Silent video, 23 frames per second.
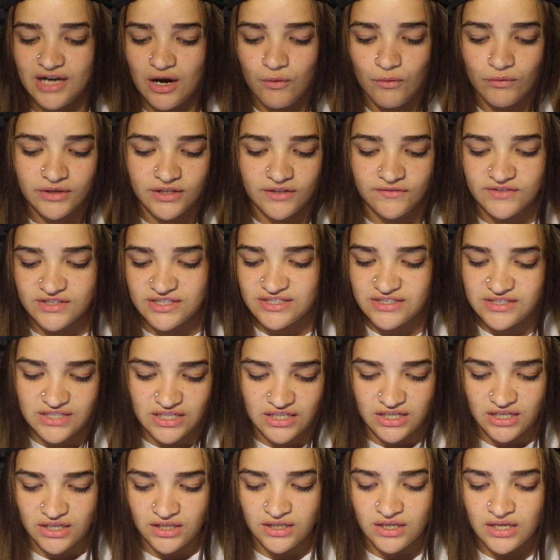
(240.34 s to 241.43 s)
I won't even
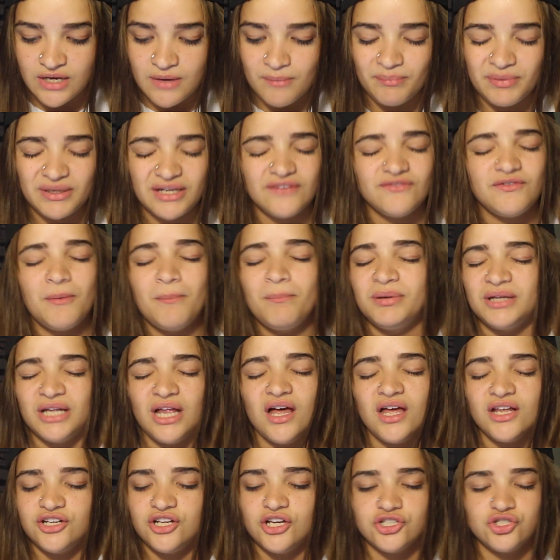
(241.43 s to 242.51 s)
see it. But even
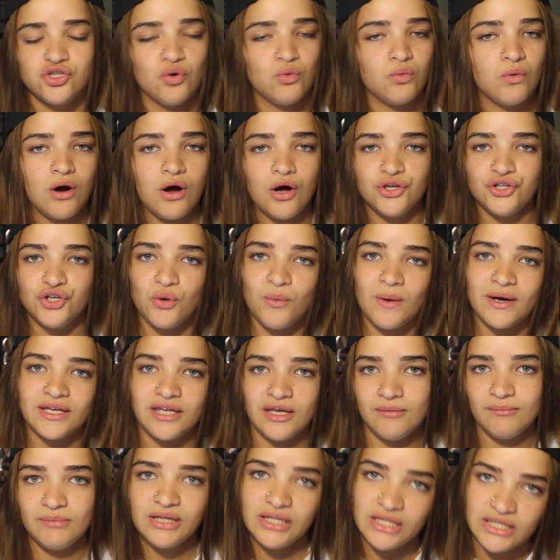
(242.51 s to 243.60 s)
blood does you wrong, yo, I
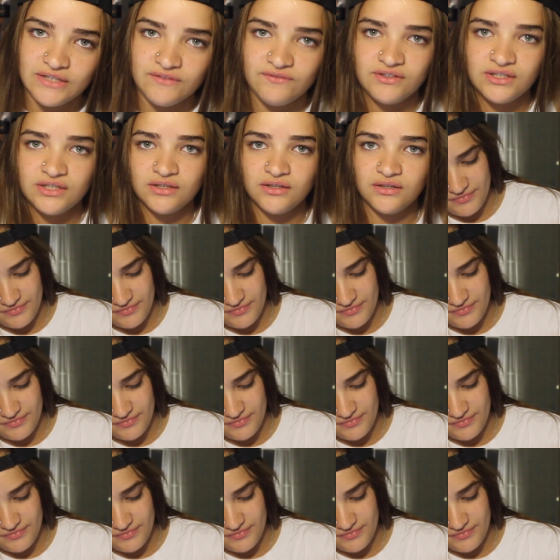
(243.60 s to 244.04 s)
can't believe it.